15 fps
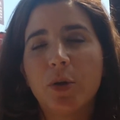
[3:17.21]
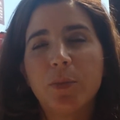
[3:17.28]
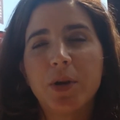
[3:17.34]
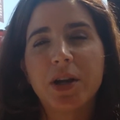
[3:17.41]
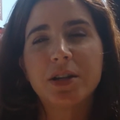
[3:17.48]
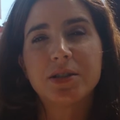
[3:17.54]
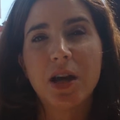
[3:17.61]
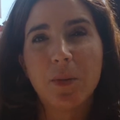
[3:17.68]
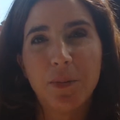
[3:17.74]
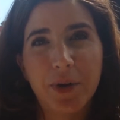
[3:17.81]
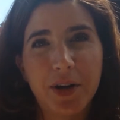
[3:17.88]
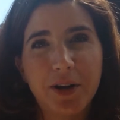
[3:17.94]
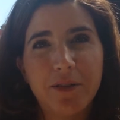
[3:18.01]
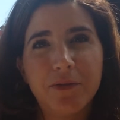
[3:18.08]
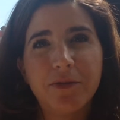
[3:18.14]
be
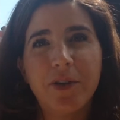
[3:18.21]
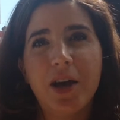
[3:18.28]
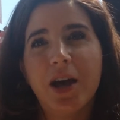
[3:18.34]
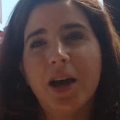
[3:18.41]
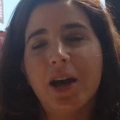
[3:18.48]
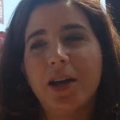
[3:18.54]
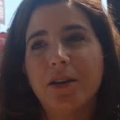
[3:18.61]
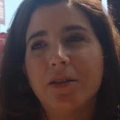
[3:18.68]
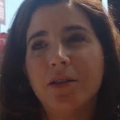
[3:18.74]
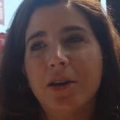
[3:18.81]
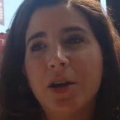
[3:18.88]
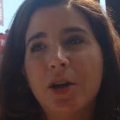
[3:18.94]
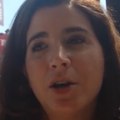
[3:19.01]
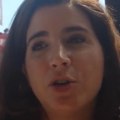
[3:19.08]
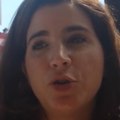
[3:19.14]
contemplative and
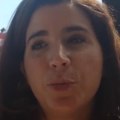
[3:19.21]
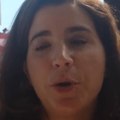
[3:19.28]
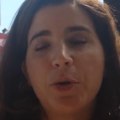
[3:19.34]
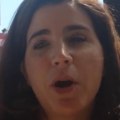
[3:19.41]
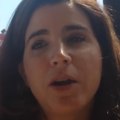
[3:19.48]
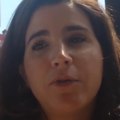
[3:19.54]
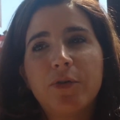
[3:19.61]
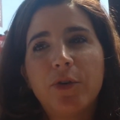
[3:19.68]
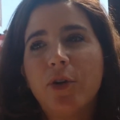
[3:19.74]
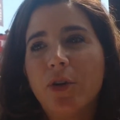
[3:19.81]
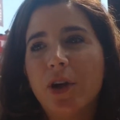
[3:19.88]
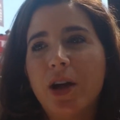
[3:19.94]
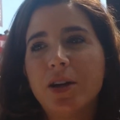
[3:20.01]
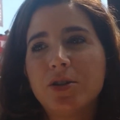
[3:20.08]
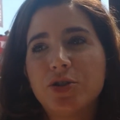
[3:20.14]
be grateful
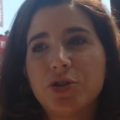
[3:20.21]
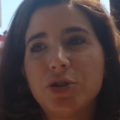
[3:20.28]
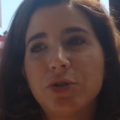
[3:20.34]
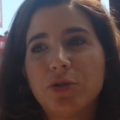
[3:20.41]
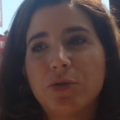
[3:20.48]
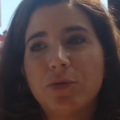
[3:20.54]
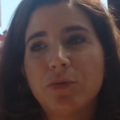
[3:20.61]
and to